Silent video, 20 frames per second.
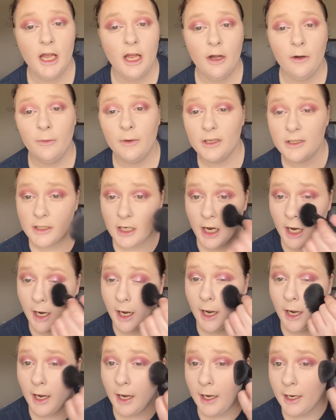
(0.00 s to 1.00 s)
which
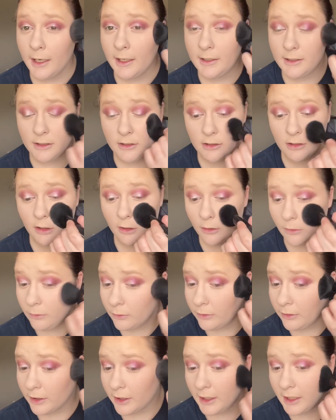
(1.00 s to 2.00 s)
I don't
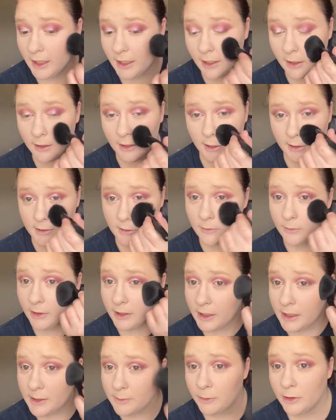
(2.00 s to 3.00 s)
think these are what
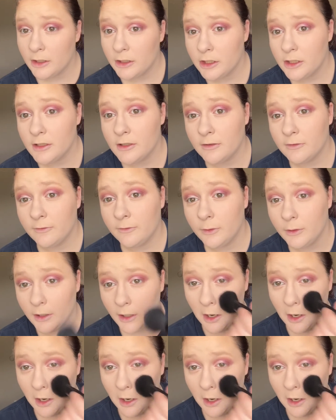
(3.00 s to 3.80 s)
these brushes are for,